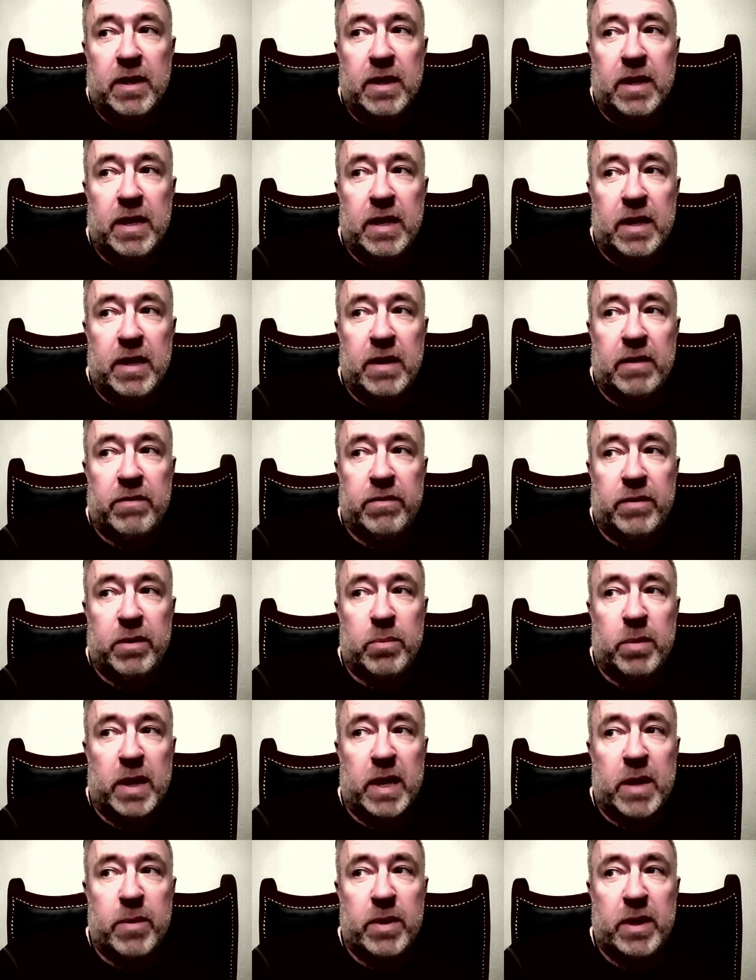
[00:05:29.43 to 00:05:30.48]
if the
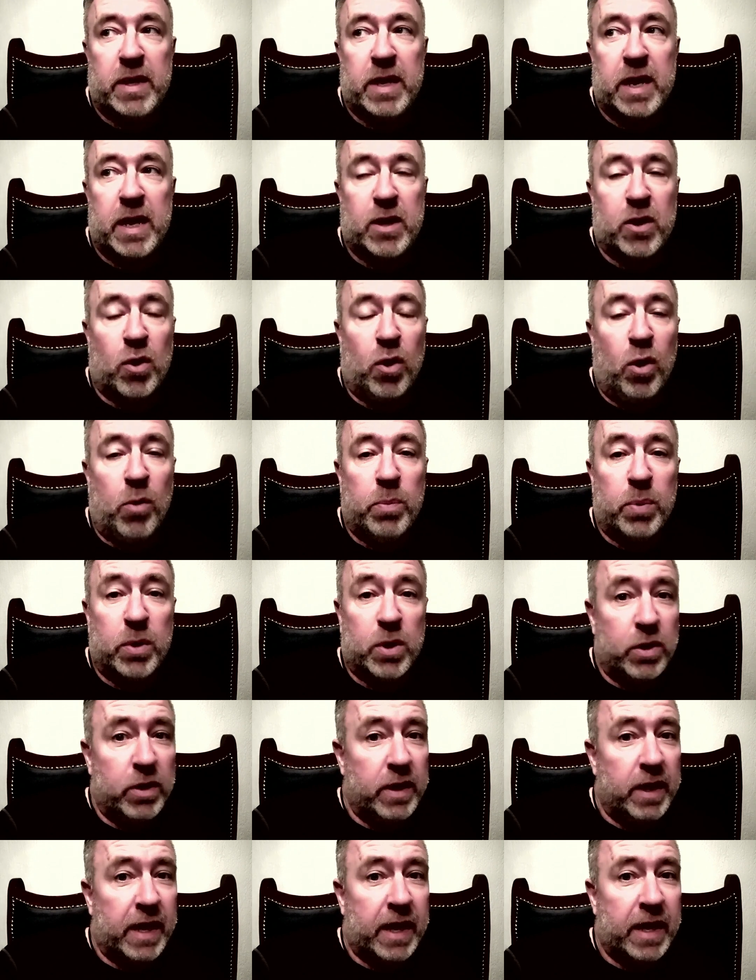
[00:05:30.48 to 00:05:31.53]
Miami-Dade cop
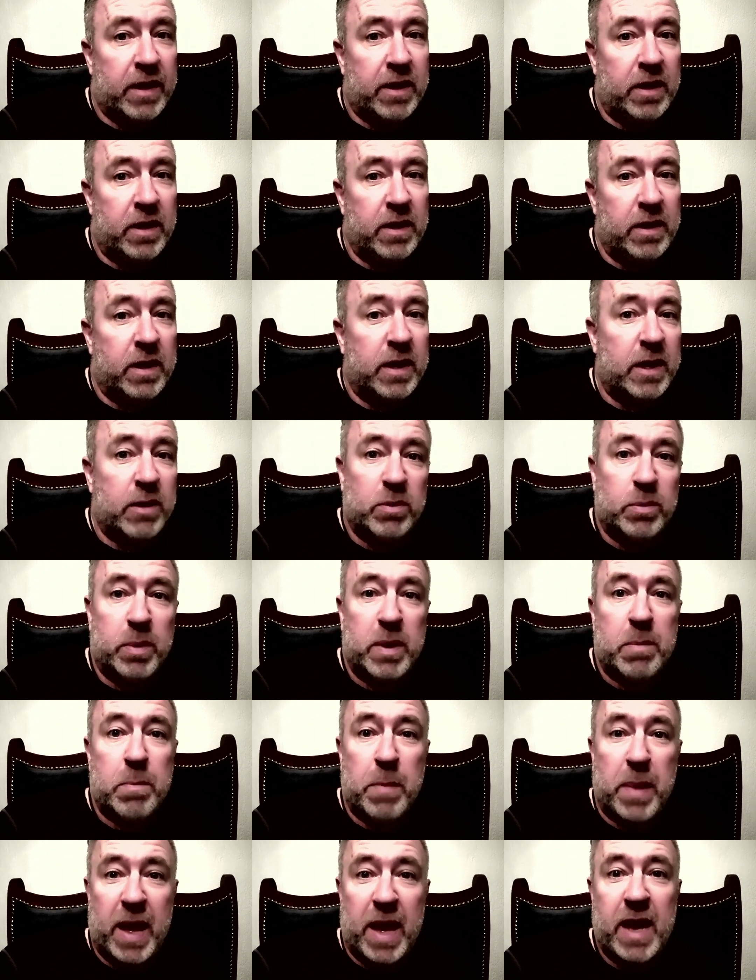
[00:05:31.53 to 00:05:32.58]
couldn't handle it and he was
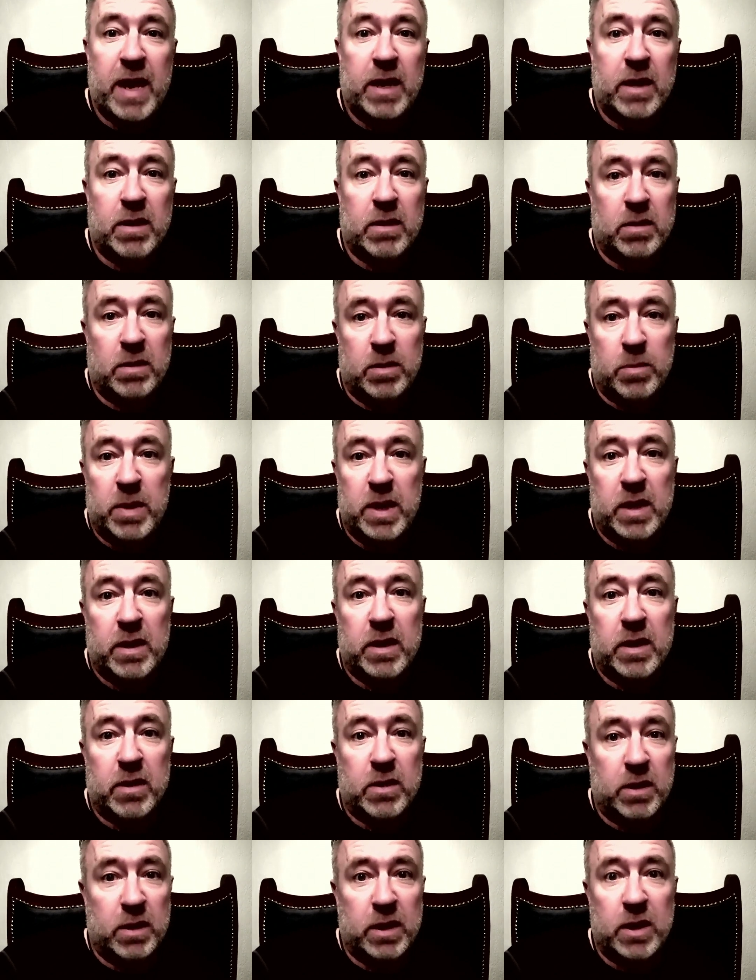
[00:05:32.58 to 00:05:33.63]
being paid to be
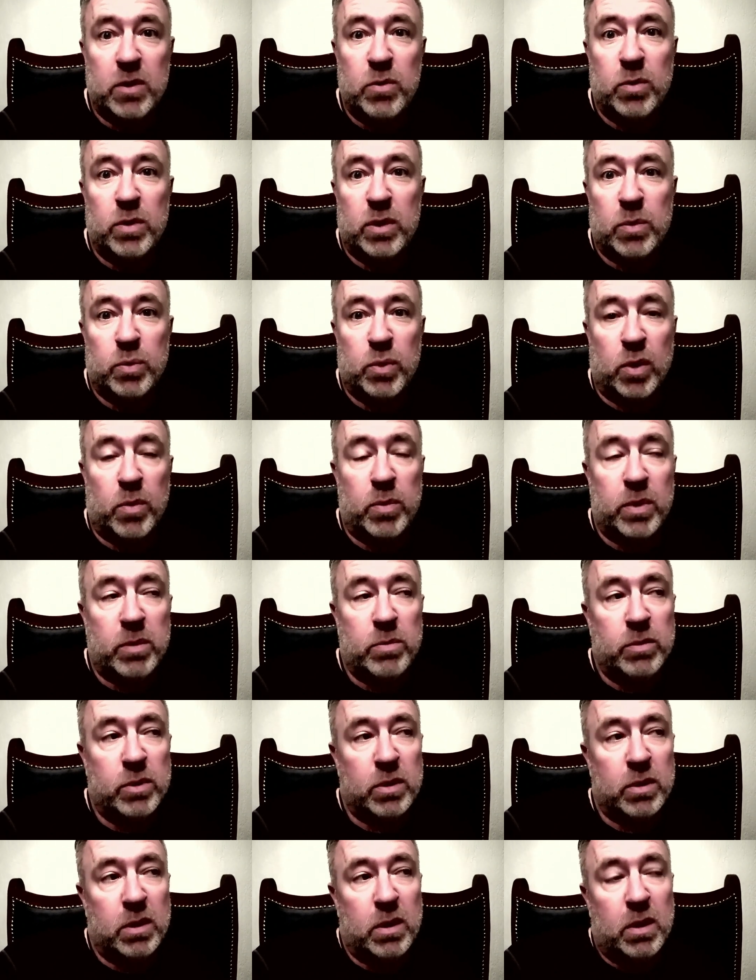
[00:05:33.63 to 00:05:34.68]
there to deal with the
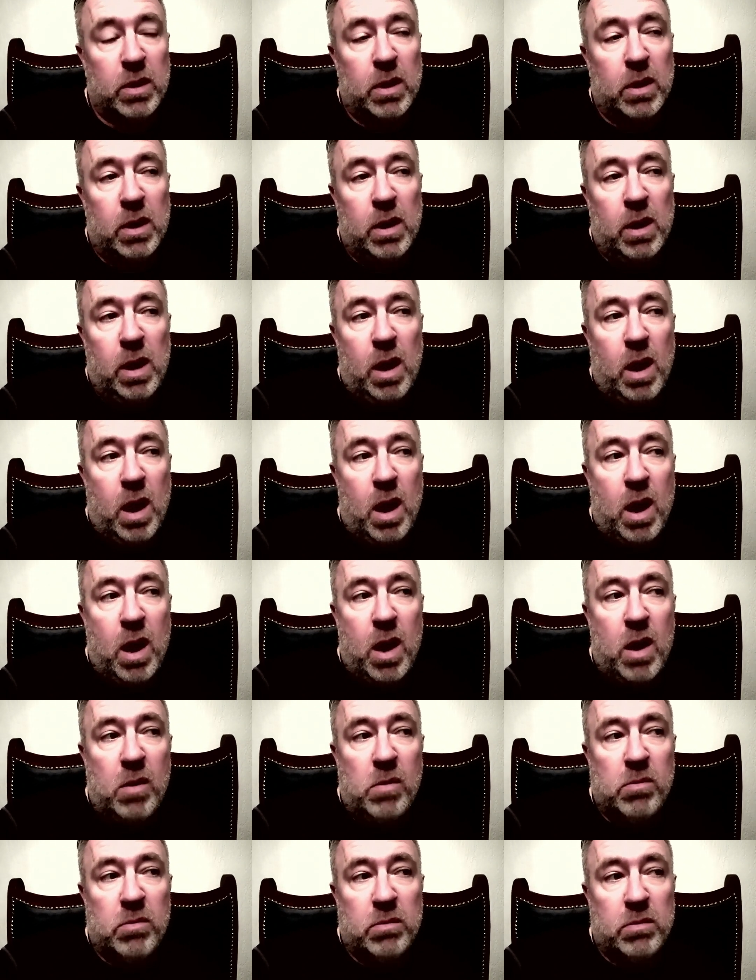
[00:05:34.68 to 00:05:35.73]
problems,
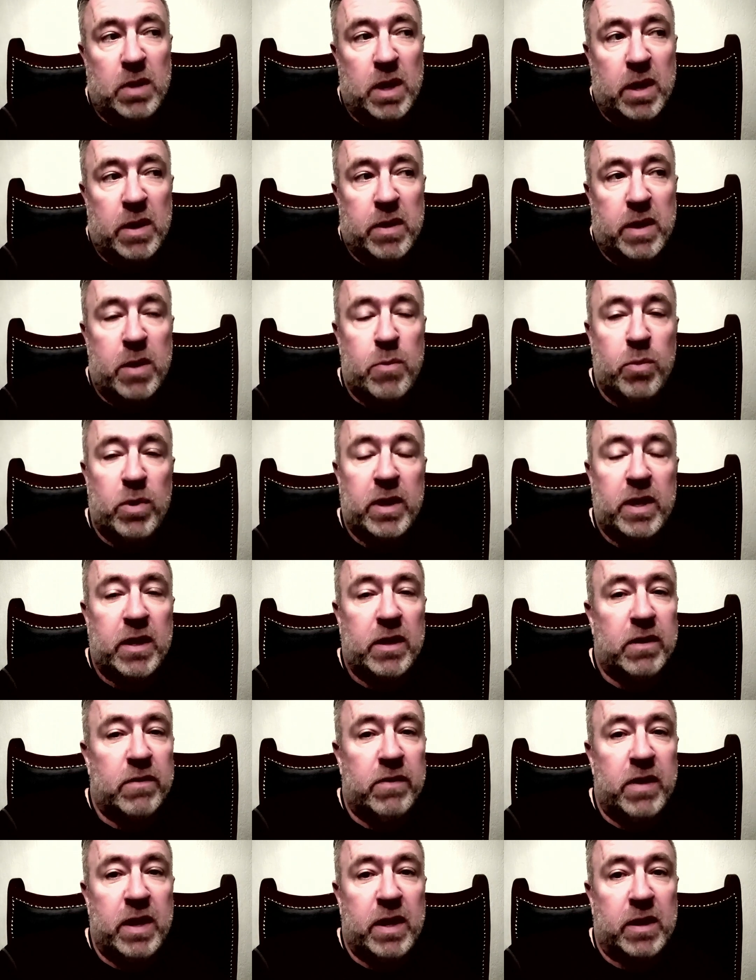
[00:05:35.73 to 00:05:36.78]
then we'd
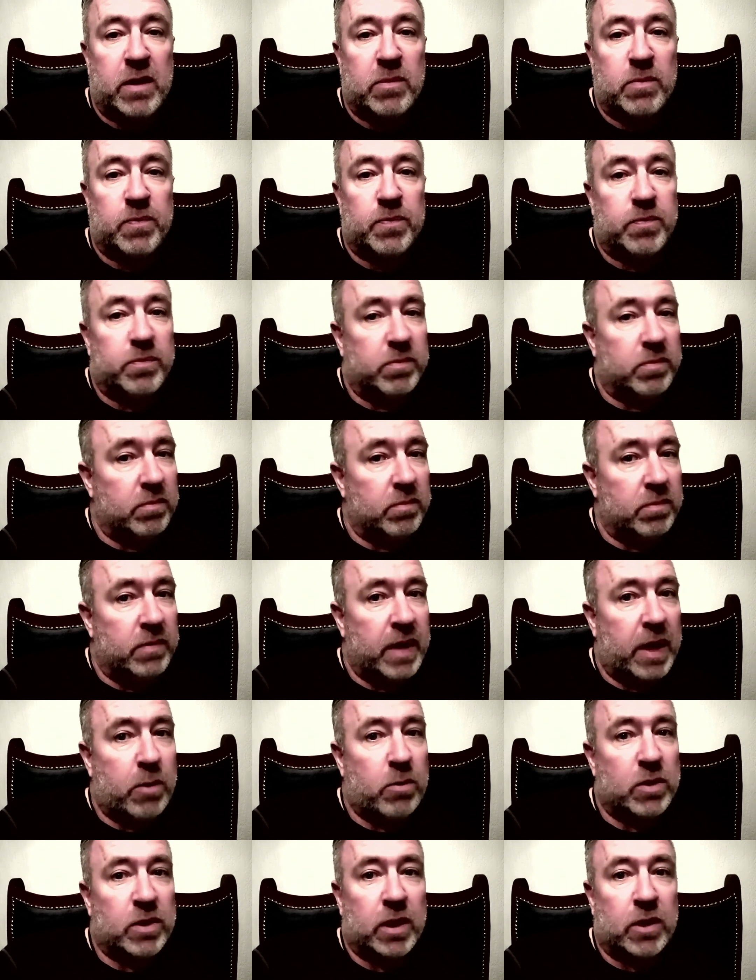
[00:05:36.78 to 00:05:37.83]
intervene.
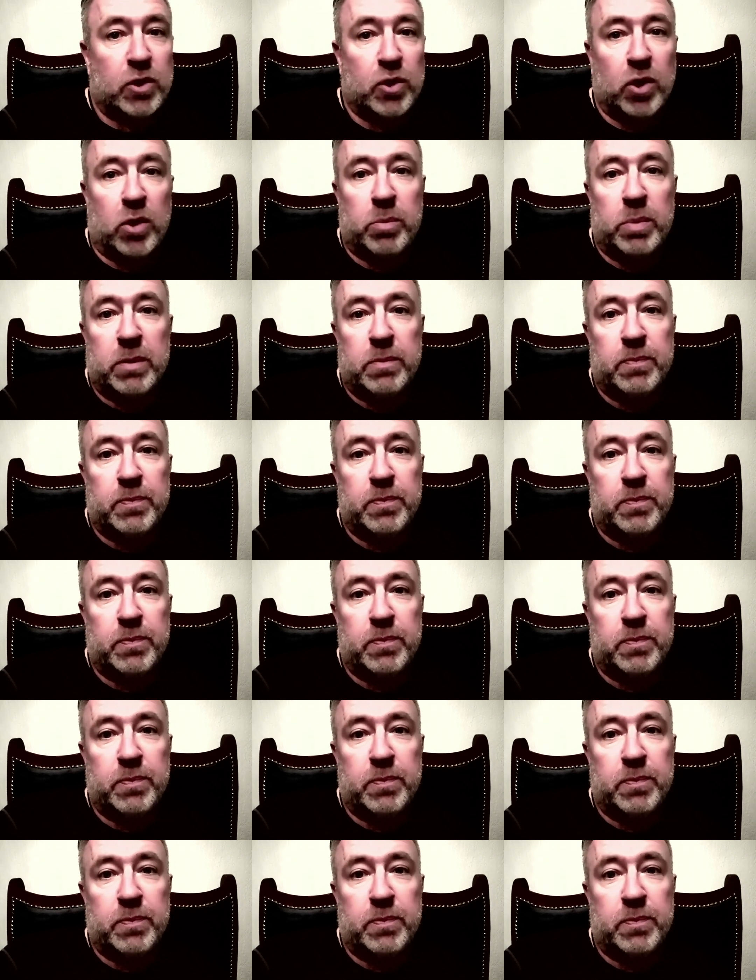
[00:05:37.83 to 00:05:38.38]
That was our job.